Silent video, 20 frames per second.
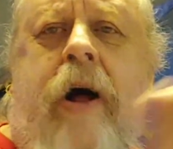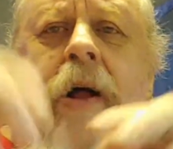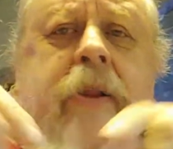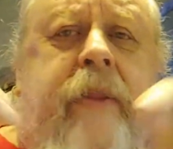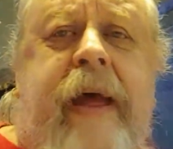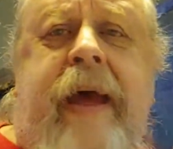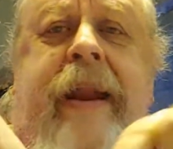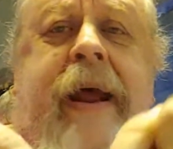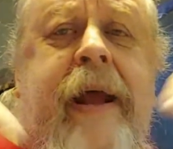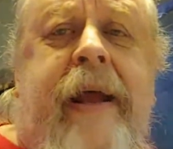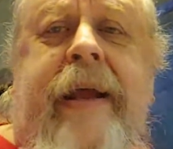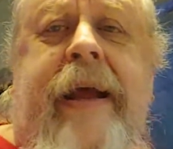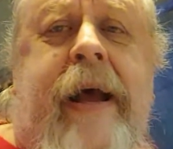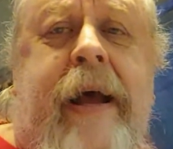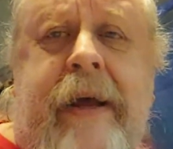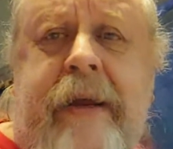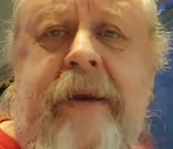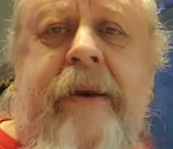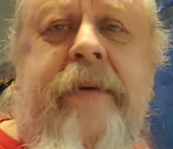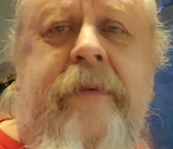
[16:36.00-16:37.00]
that I
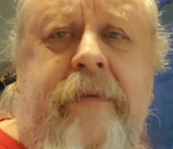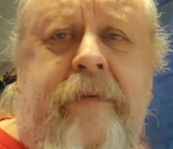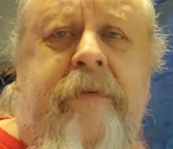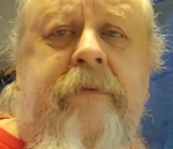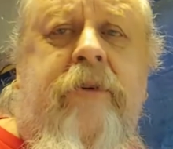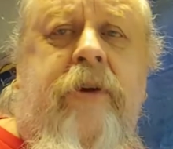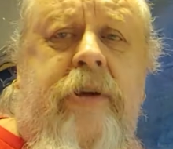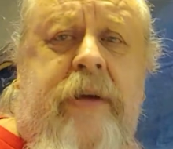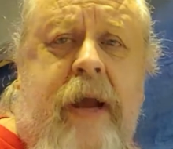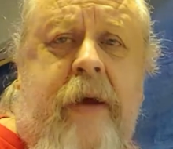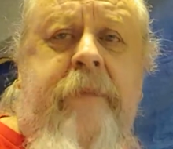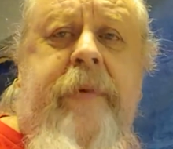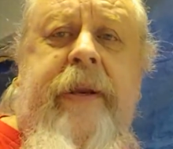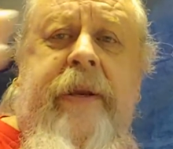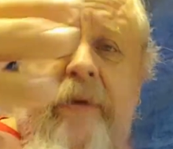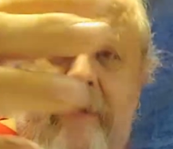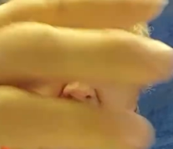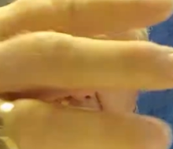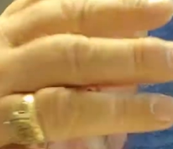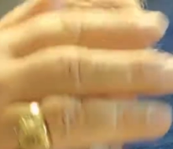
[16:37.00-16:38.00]
got
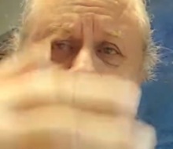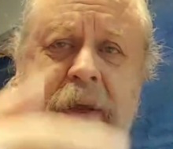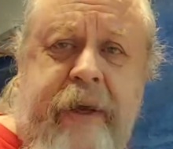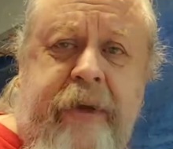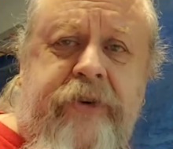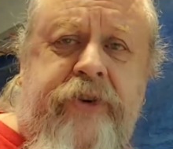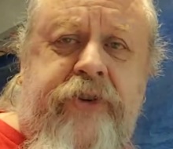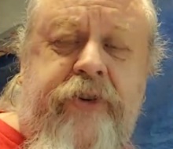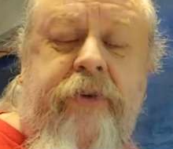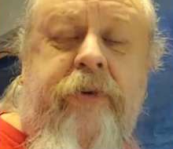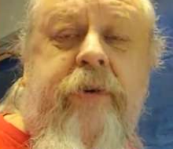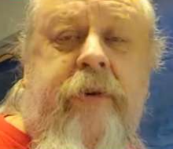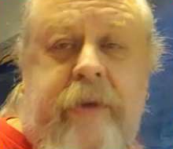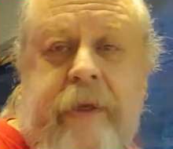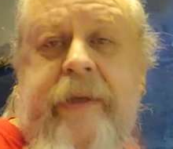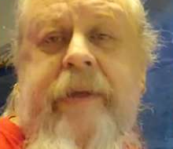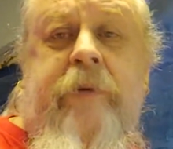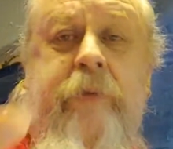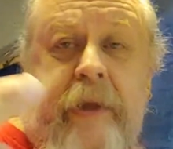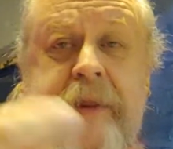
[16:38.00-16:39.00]
coming
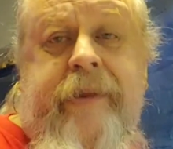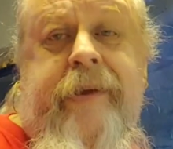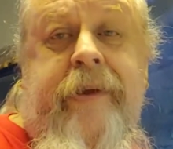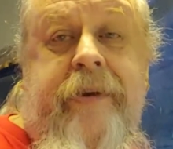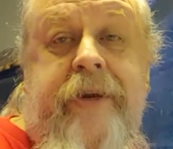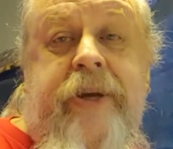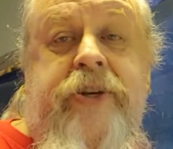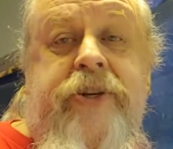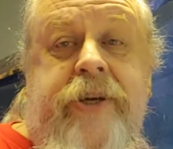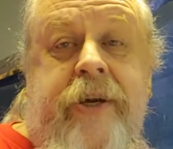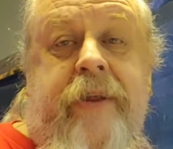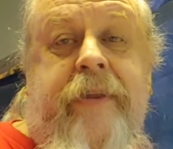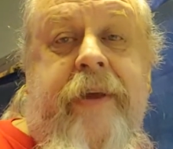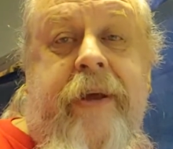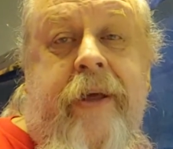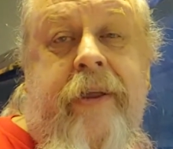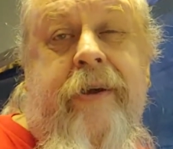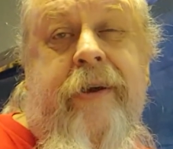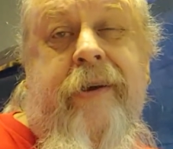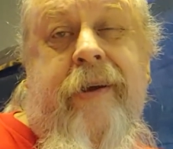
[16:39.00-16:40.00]
into with the addition of the
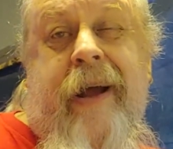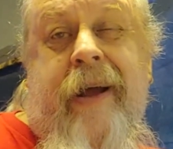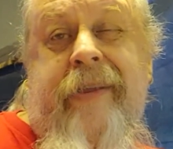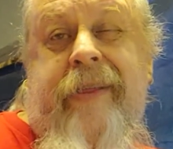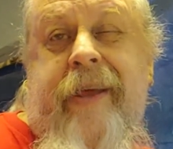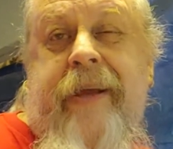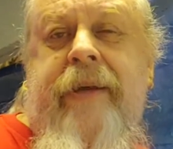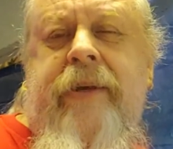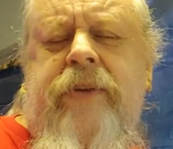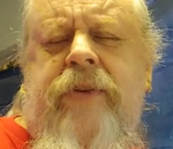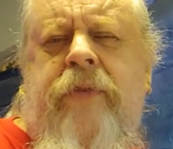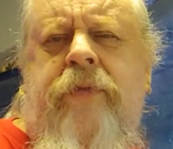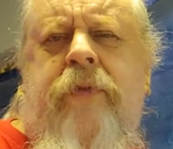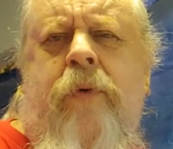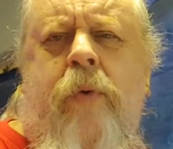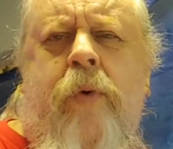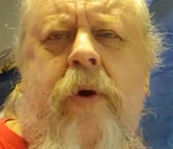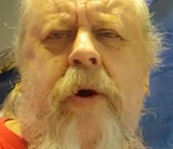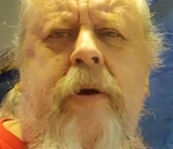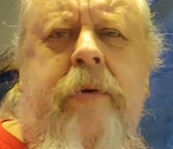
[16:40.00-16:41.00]
other, I think it's
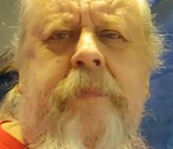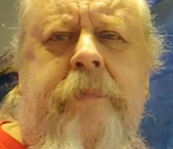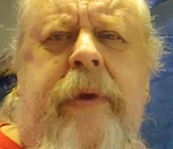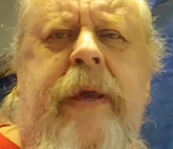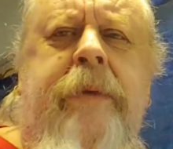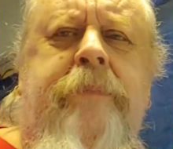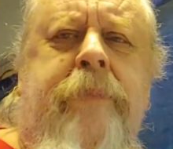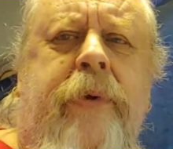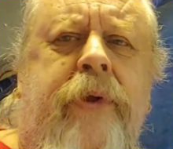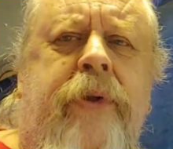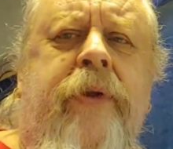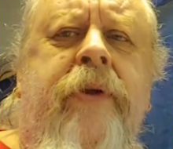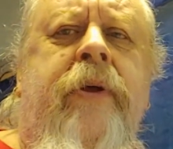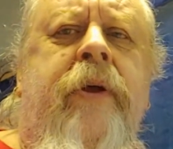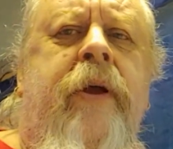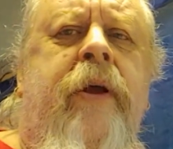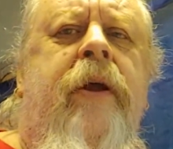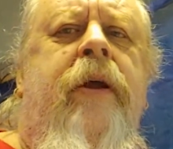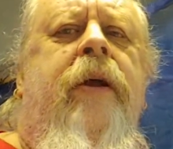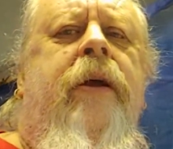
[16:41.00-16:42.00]
4 people
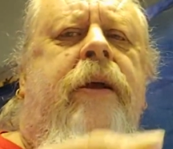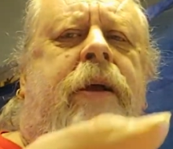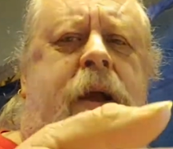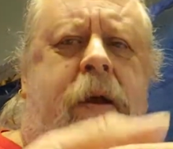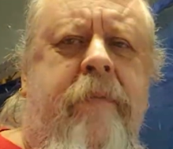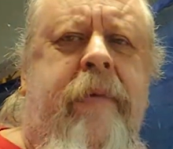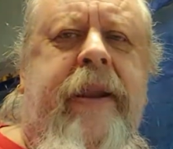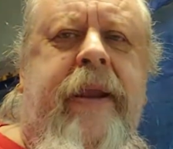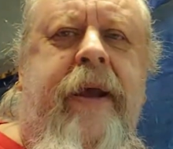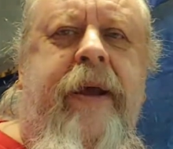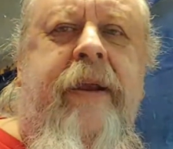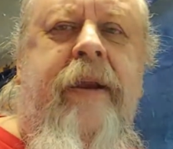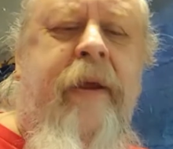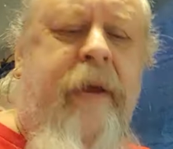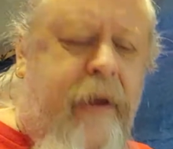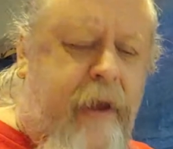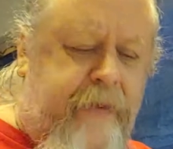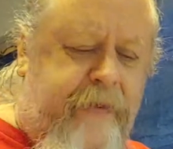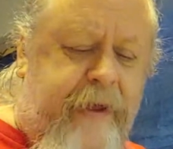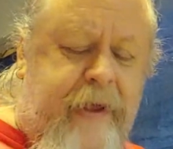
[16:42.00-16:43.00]
coming in.
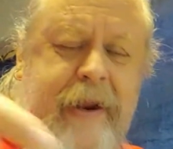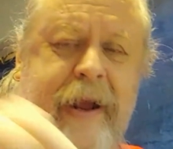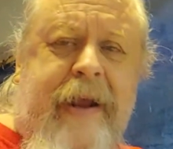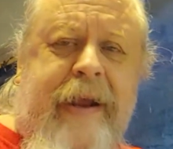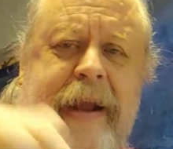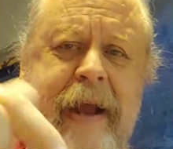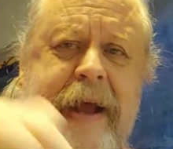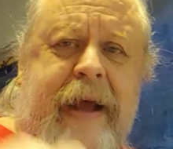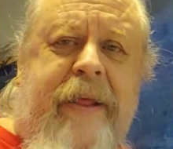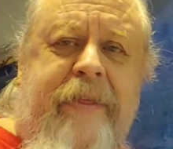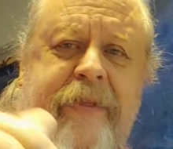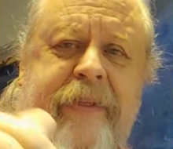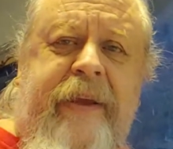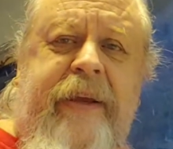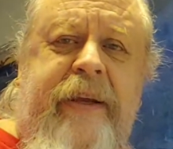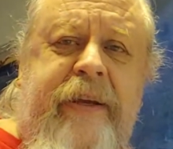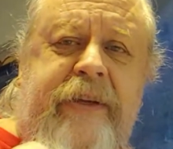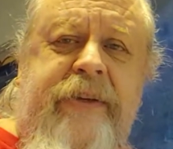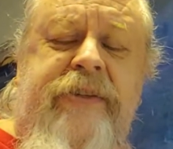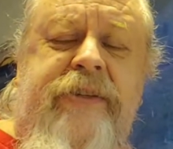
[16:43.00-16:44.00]
And then I got
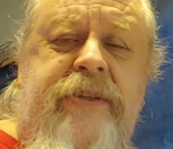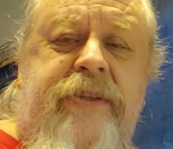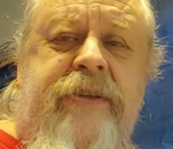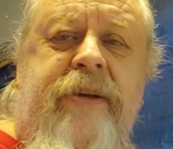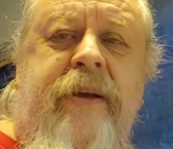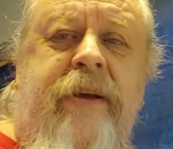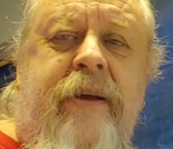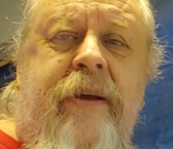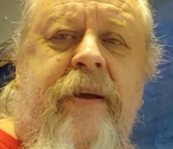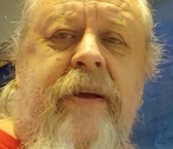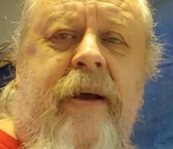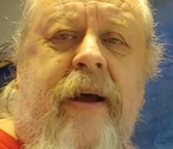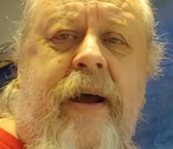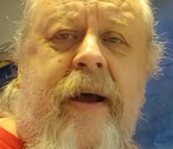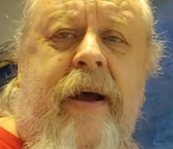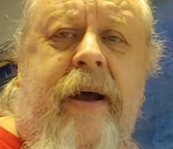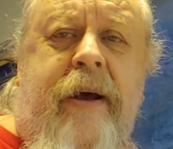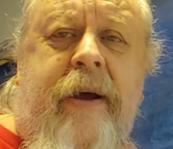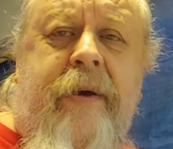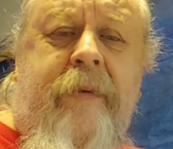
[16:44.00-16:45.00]
these,
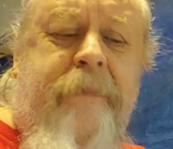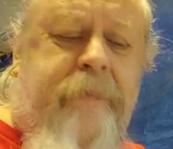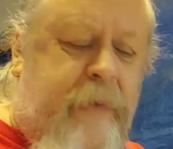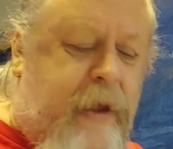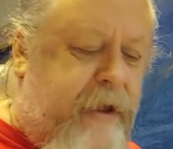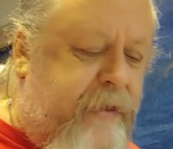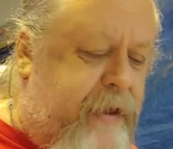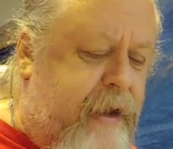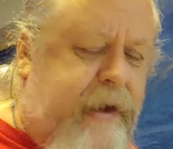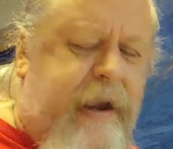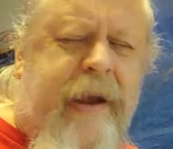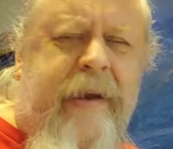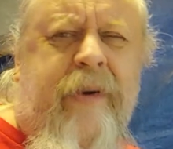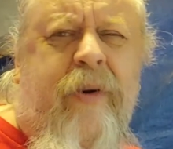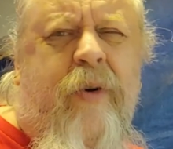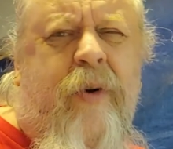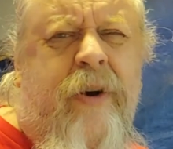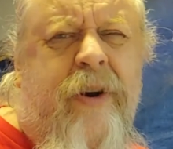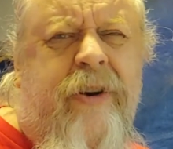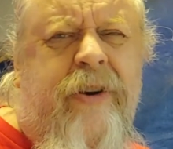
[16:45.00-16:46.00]
I think I
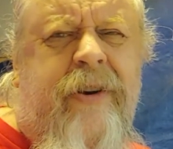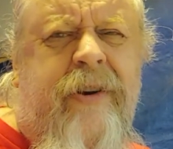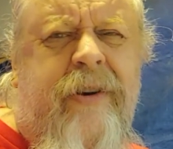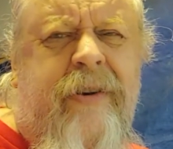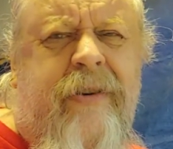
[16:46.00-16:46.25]
ordered